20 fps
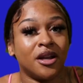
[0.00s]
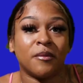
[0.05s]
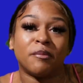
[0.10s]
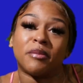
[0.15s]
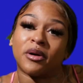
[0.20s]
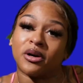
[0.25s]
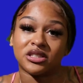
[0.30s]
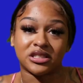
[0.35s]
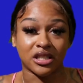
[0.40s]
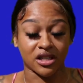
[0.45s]

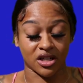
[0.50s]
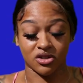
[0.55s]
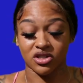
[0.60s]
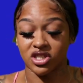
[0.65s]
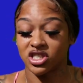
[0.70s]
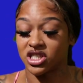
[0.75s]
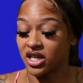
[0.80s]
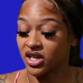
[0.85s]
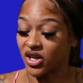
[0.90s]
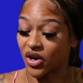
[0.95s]
pole studio
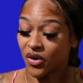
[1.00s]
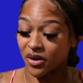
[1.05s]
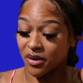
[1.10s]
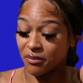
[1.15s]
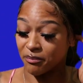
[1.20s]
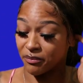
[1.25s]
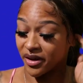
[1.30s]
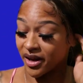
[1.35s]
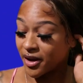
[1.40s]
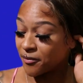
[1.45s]
shit
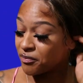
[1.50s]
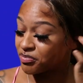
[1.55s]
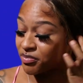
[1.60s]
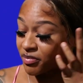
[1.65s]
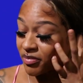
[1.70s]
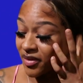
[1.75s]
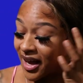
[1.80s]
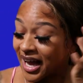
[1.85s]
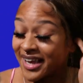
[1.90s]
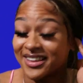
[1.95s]
going, but
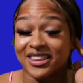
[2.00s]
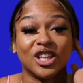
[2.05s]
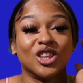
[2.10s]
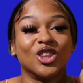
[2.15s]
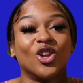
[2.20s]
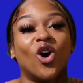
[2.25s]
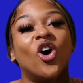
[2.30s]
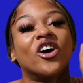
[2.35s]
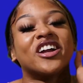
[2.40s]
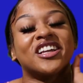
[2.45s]
at the
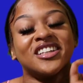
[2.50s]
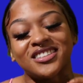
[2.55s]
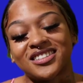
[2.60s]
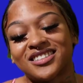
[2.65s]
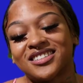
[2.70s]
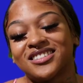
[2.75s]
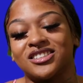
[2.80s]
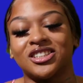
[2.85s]
longest,